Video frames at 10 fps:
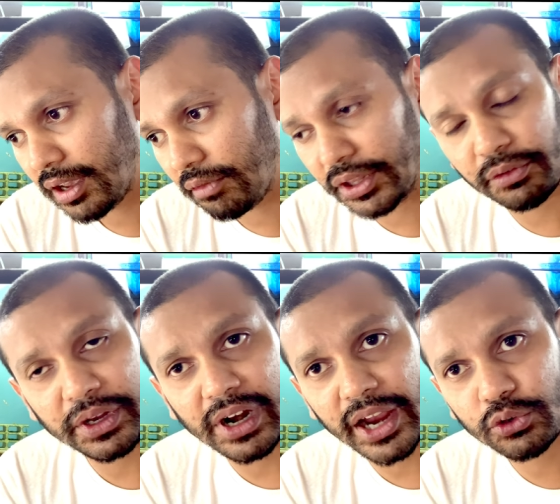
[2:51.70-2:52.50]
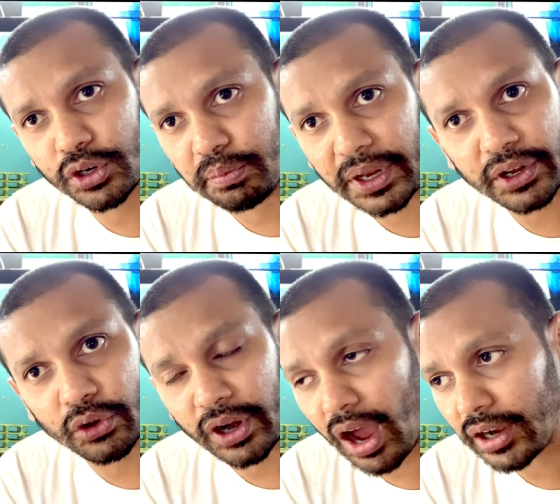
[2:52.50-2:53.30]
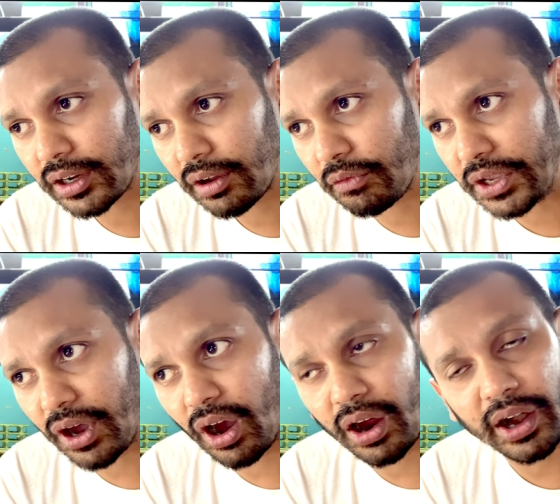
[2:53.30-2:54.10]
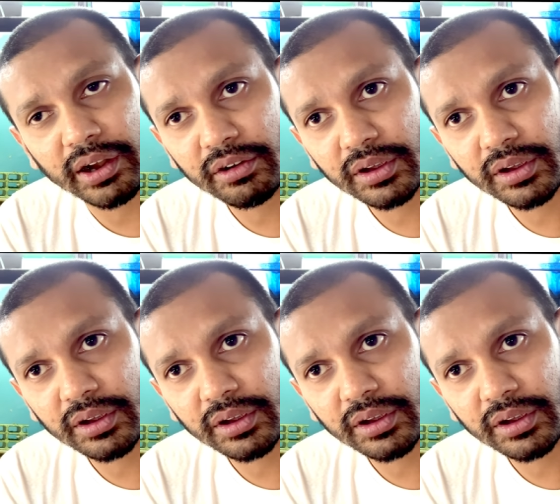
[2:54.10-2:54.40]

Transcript: Whether we like to admit it or not, we are